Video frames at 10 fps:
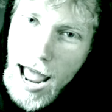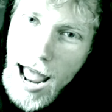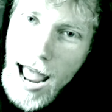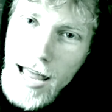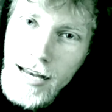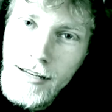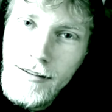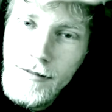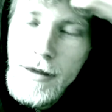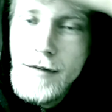
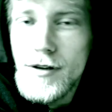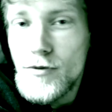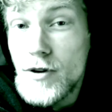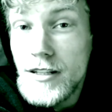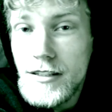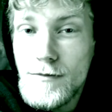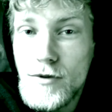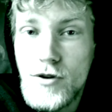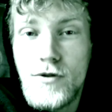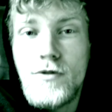and maybe win some
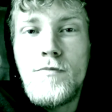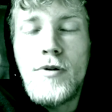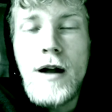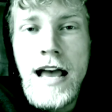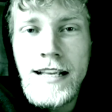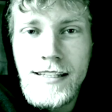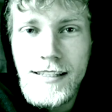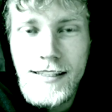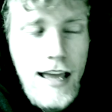cool prizes